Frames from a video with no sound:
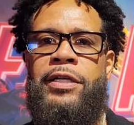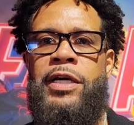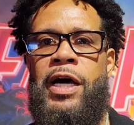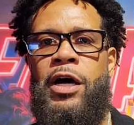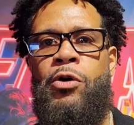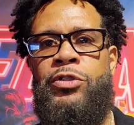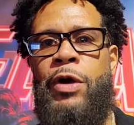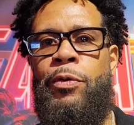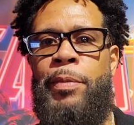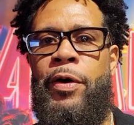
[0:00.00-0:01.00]
Jose
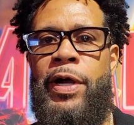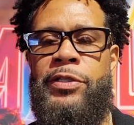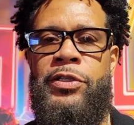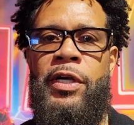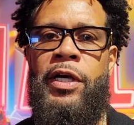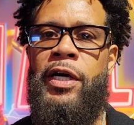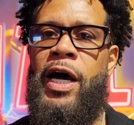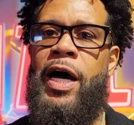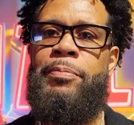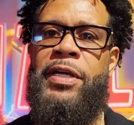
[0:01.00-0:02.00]
Ramirez
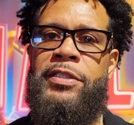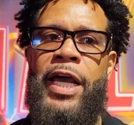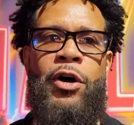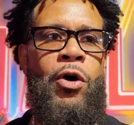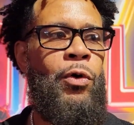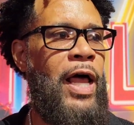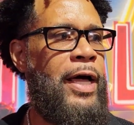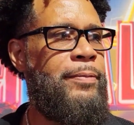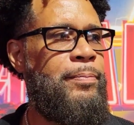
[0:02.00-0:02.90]
can take a whole lot.